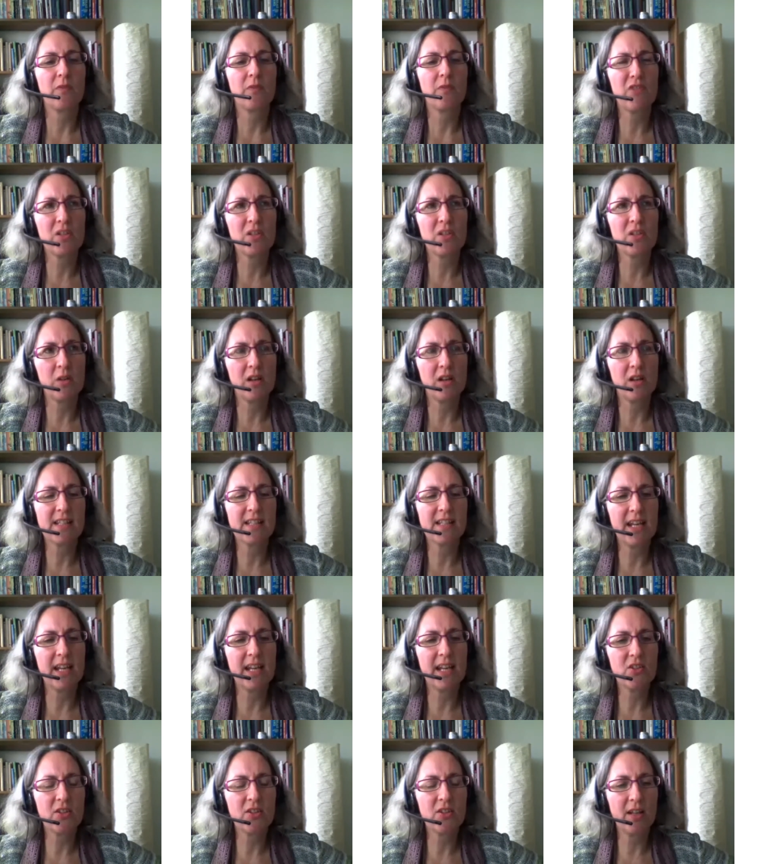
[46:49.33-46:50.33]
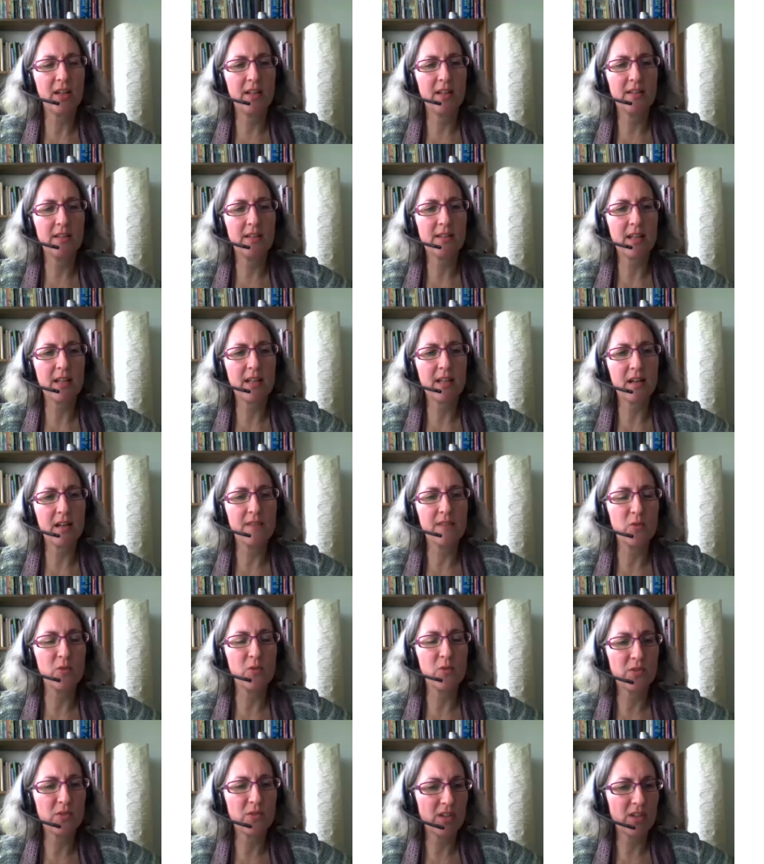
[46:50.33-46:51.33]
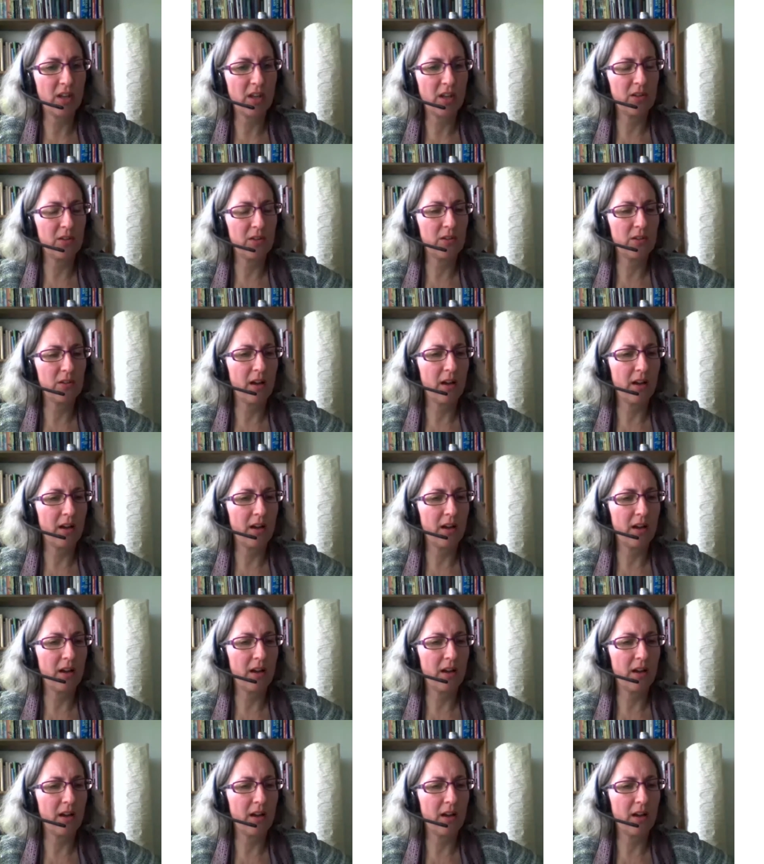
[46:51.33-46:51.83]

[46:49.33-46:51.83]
visualizations, and I've also